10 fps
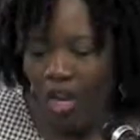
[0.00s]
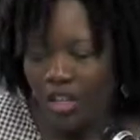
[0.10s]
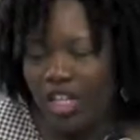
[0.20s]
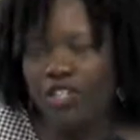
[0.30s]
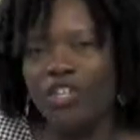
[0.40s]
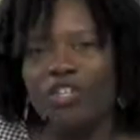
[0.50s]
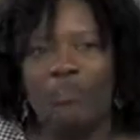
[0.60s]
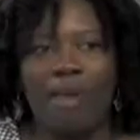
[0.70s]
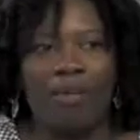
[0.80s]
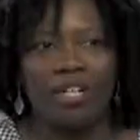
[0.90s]
Our teacher
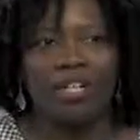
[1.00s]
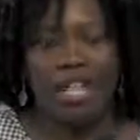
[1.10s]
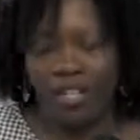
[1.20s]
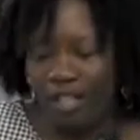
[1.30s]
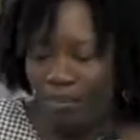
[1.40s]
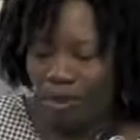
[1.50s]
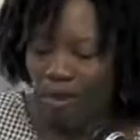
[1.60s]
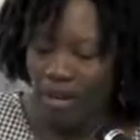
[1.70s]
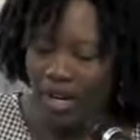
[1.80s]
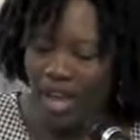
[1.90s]
trembled at the
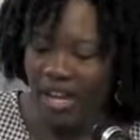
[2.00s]
board